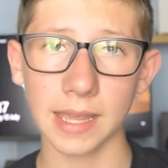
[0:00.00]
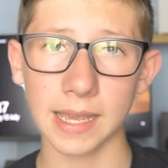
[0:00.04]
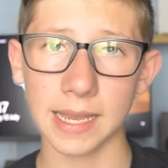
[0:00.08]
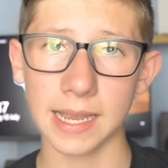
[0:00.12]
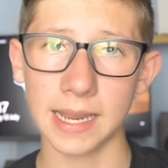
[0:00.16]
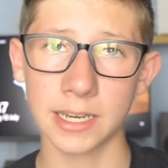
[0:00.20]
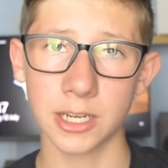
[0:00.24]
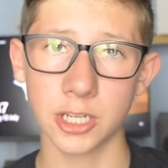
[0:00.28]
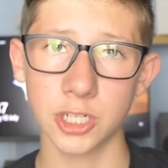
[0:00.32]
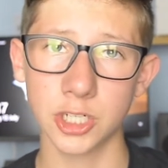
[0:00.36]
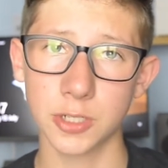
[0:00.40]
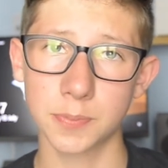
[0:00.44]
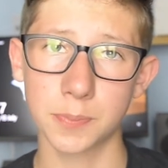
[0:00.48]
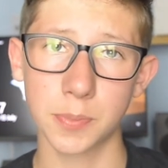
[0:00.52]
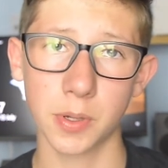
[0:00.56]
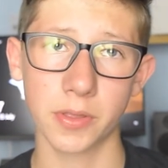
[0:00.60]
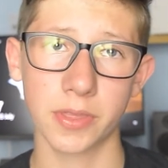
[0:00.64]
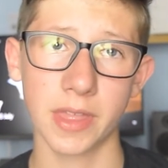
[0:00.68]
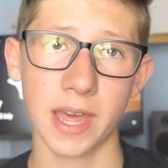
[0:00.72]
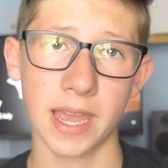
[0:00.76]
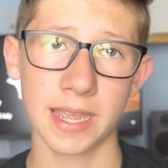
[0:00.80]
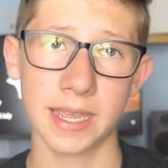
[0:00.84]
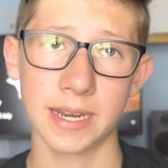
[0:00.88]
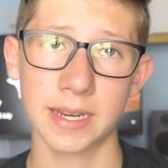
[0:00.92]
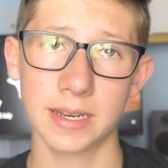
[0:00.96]
And you just put
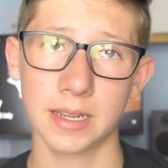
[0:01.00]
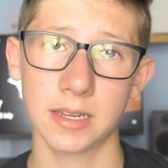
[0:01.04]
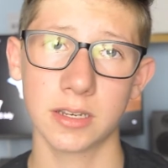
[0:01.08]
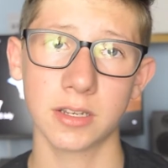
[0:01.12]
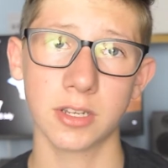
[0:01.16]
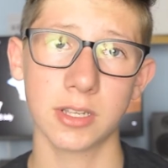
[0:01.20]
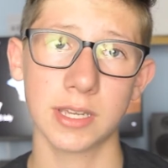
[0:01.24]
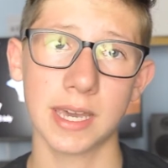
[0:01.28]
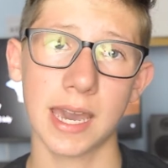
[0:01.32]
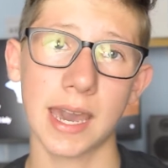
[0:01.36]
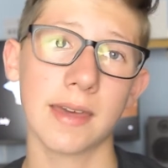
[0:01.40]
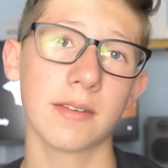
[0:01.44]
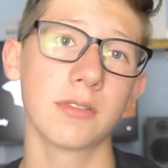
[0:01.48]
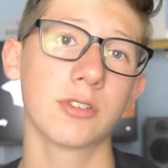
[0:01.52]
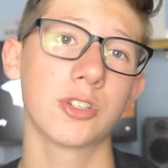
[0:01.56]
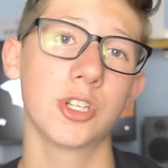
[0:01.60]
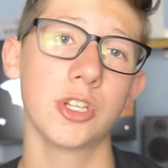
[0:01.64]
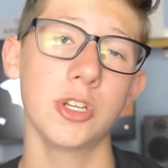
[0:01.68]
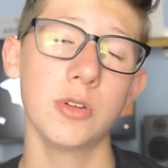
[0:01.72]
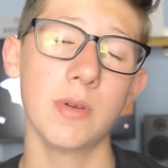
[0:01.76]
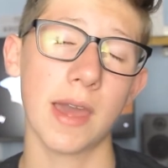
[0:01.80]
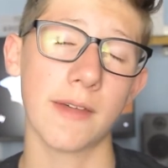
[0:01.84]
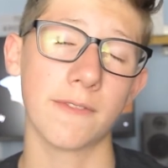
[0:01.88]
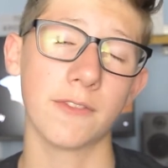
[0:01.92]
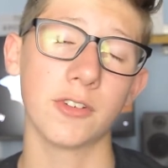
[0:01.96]
that in, and you get
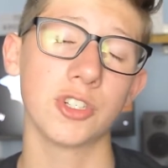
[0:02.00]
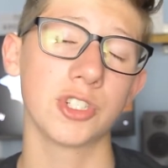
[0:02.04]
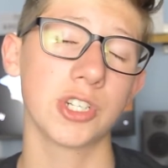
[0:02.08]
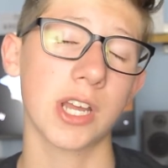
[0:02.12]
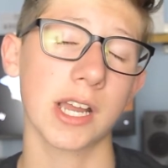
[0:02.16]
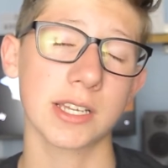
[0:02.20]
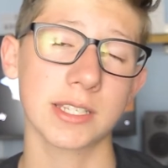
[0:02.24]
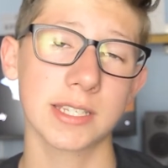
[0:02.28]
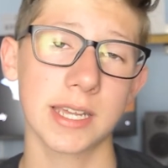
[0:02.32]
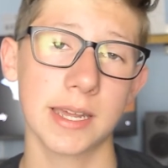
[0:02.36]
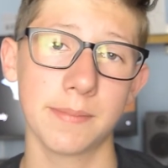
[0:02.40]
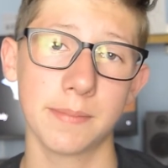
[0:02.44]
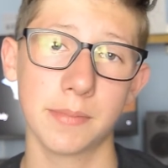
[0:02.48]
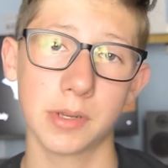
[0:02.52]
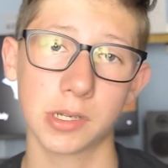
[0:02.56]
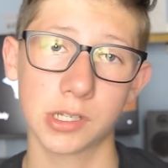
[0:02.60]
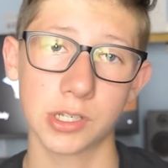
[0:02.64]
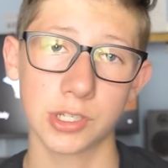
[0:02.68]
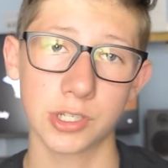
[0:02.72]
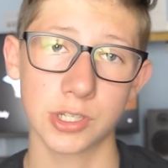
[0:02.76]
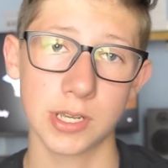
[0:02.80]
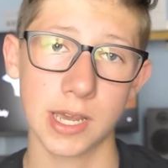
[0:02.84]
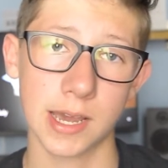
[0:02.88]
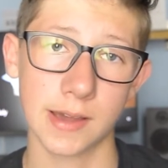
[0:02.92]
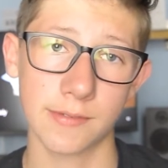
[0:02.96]
two headphone jacks then,
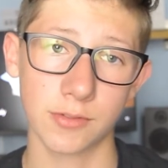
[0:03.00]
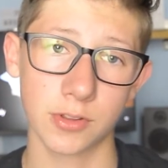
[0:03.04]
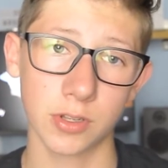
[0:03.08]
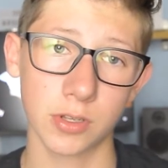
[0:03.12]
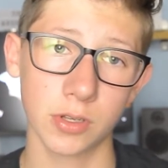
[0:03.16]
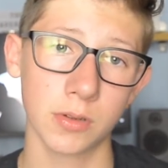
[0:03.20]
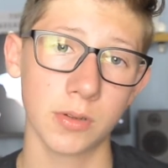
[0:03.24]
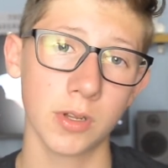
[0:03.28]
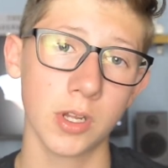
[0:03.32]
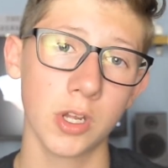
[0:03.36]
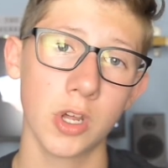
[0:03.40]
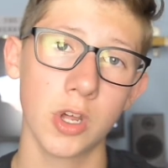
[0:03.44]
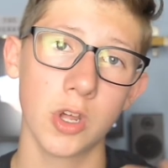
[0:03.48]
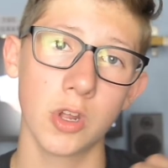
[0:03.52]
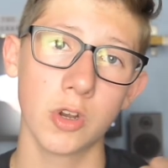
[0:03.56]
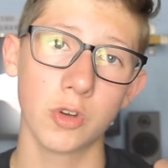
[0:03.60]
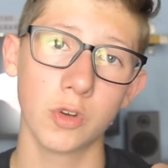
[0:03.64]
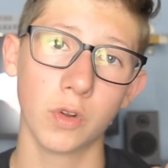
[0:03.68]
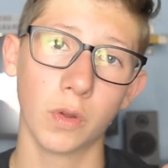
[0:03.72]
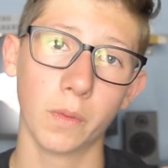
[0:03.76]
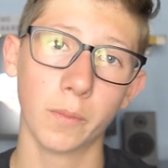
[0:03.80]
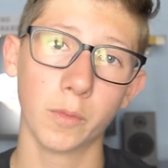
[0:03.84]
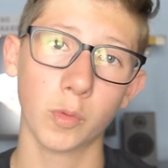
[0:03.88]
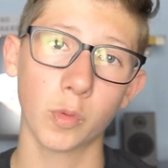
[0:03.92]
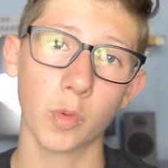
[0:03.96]
because you have the
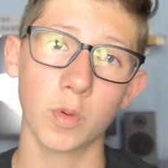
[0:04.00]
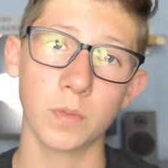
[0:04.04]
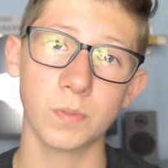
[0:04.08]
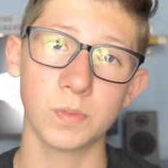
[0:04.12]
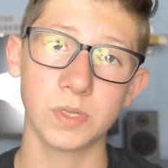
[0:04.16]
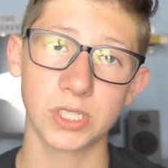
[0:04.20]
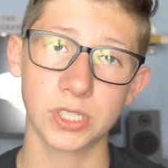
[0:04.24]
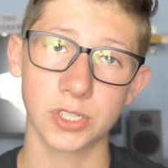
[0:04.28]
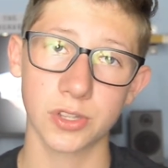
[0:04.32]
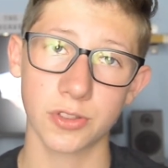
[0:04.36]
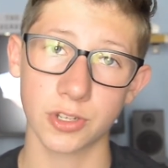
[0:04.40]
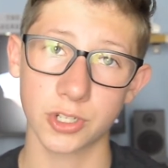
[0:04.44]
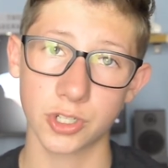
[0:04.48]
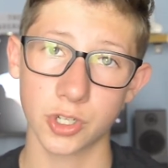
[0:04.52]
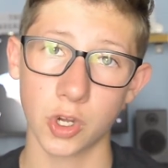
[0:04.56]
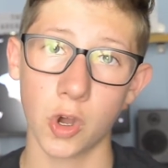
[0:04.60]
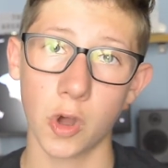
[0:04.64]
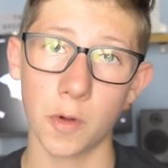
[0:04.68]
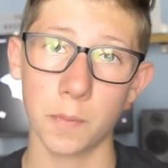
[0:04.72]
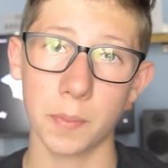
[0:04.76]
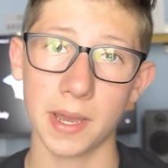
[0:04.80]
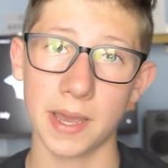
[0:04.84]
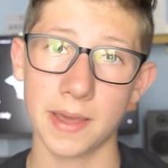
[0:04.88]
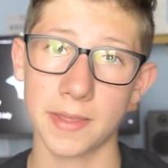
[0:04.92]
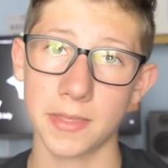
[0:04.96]
normal one, which is the
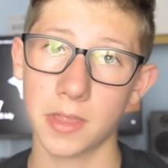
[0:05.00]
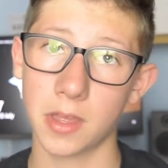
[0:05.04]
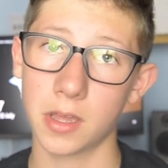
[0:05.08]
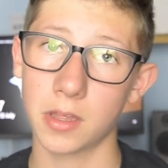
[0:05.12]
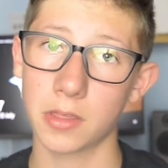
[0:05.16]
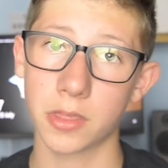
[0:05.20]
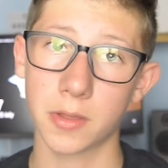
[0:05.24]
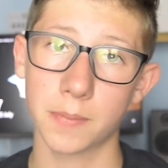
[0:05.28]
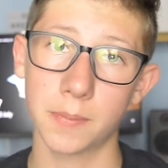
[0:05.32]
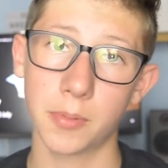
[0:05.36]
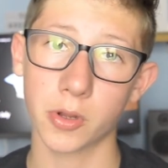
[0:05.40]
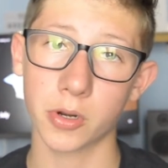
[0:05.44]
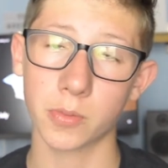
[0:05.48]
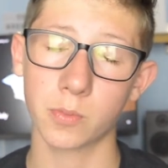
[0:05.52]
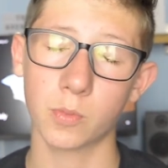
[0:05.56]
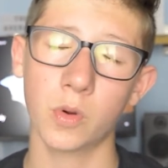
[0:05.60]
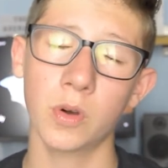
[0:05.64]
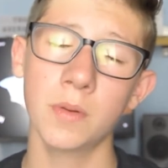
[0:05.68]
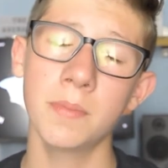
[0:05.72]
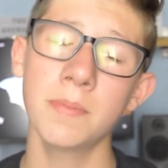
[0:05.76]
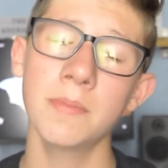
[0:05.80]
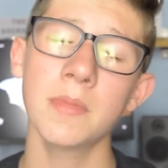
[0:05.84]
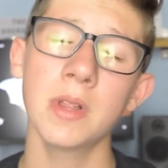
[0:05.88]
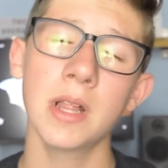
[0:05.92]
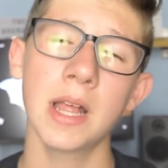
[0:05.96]
top, and the bottom
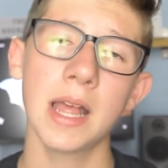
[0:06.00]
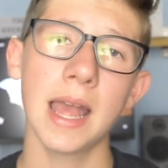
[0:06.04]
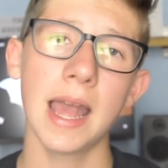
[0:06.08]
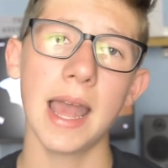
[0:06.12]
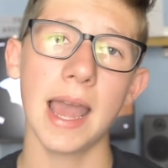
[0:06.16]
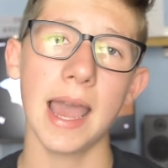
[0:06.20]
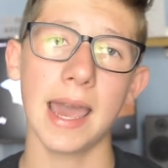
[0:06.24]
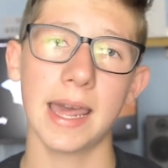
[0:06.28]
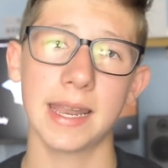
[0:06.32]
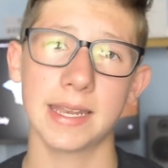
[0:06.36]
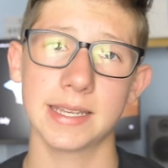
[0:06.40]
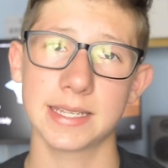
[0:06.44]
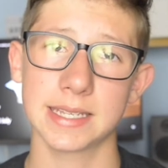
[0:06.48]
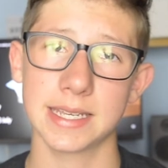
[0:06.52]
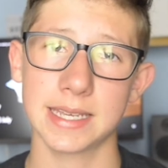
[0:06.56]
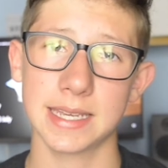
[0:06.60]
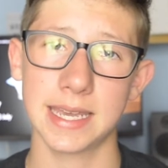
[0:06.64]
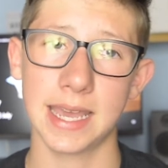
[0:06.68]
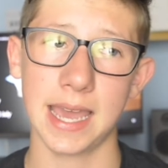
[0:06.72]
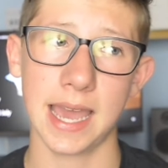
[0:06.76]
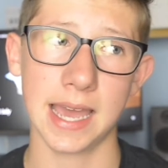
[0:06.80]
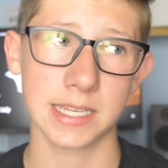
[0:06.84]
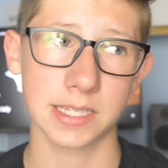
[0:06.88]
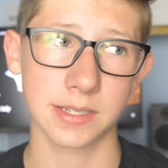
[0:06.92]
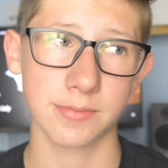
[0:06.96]
one, and it
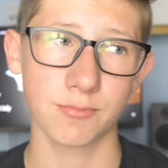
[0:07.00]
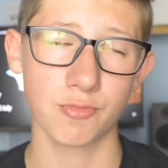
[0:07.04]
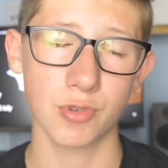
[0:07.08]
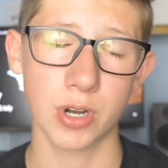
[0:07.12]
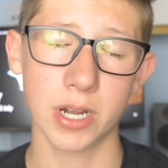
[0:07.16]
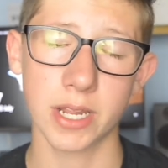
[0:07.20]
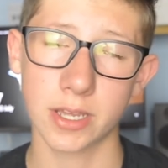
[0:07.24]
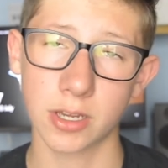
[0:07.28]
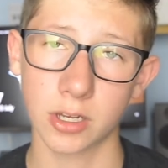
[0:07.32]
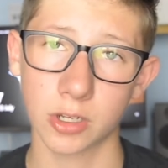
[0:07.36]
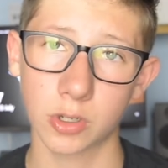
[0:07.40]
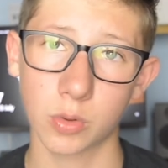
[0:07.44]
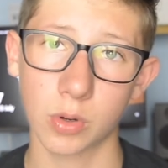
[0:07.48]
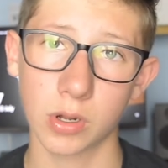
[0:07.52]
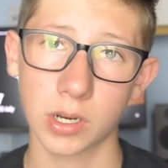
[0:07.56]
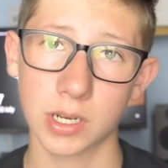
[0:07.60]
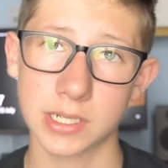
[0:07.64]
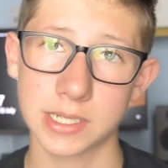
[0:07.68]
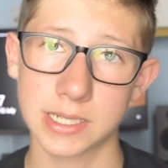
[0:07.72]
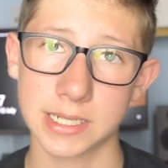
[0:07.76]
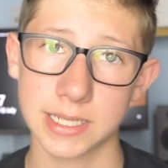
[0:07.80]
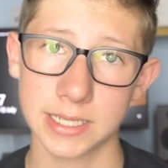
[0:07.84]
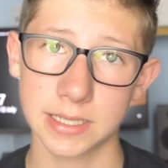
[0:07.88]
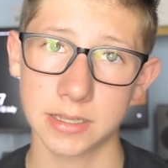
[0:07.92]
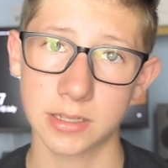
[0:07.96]
has some really good
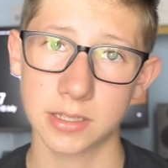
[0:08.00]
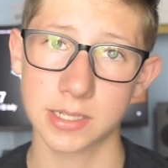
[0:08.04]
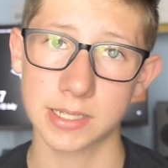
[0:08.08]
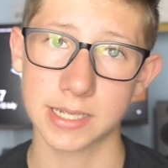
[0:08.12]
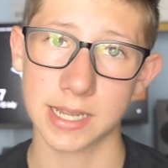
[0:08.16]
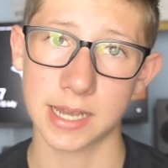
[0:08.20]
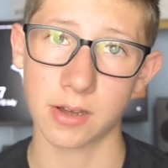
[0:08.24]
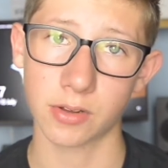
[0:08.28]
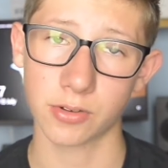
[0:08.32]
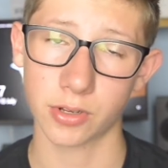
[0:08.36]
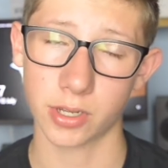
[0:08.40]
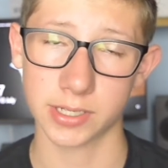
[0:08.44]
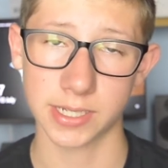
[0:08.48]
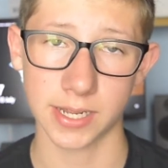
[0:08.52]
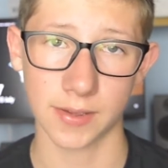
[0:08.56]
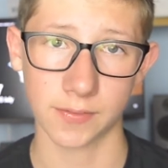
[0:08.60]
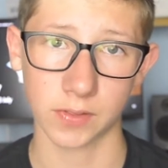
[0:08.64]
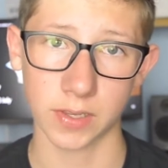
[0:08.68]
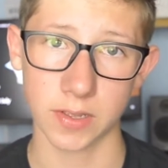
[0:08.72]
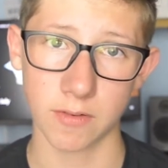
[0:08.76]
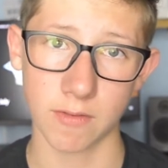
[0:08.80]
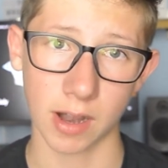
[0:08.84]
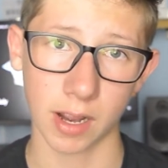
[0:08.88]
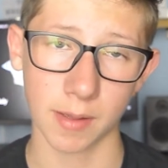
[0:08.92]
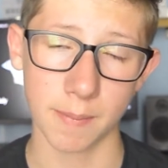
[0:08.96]
quality sound. I
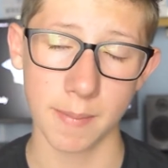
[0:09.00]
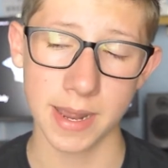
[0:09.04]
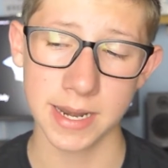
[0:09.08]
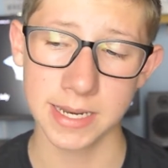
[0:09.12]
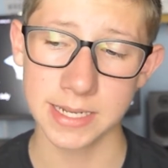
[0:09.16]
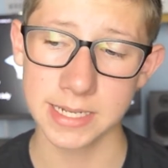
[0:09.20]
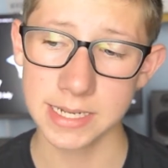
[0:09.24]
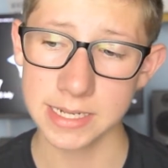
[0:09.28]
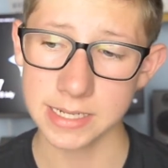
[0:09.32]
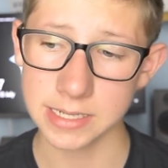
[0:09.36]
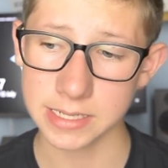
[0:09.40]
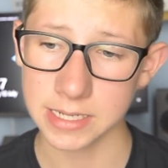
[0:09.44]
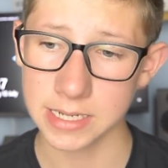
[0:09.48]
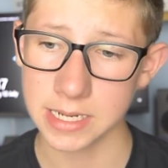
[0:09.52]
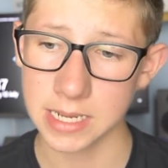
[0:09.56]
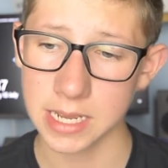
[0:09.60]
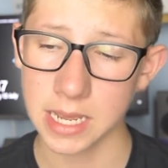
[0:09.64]
definitely recommend it.